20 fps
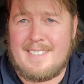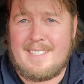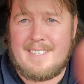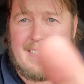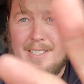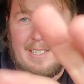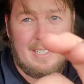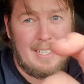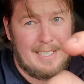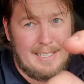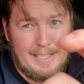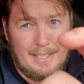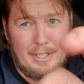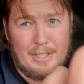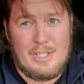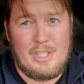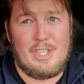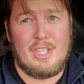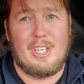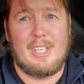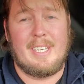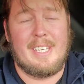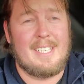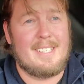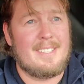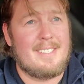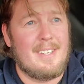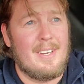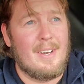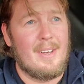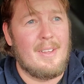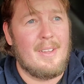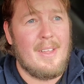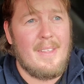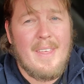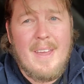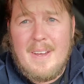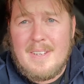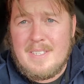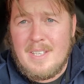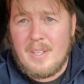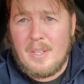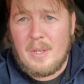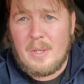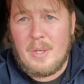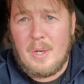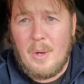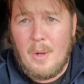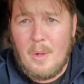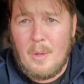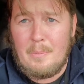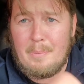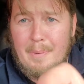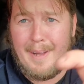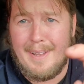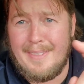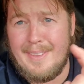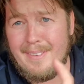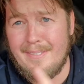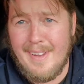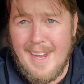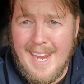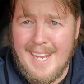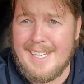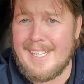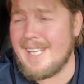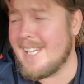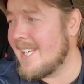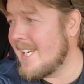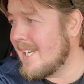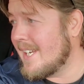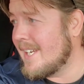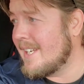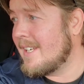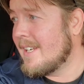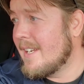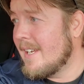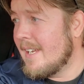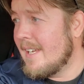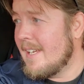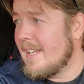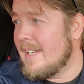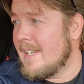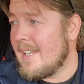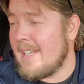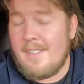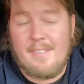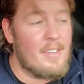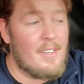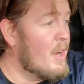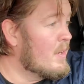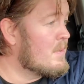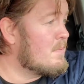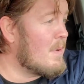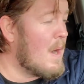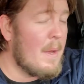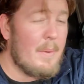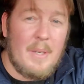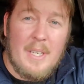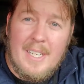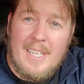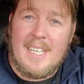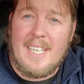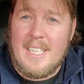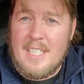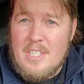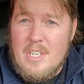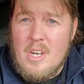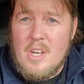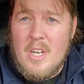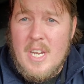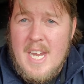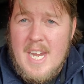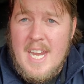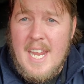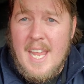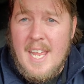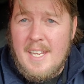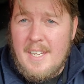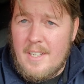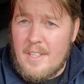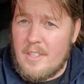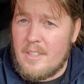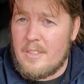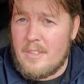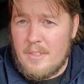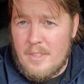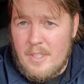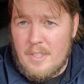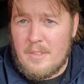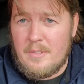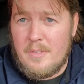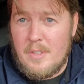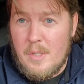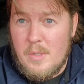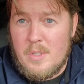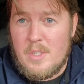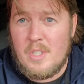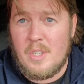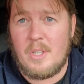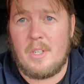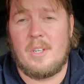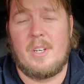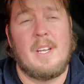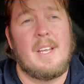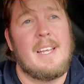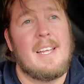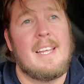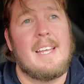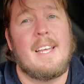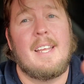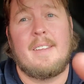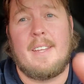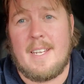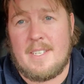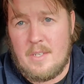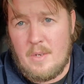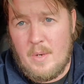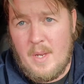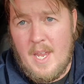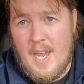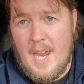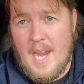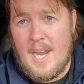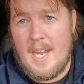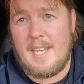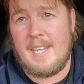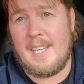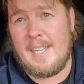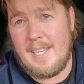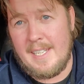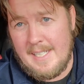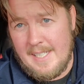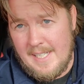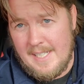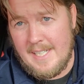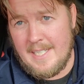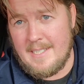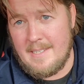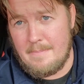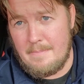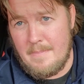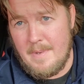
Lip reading: still a little chilly, so that was a little cold, but the van needed it. Even though it's probably going to get dirty again here in the near future, that's okay. It needed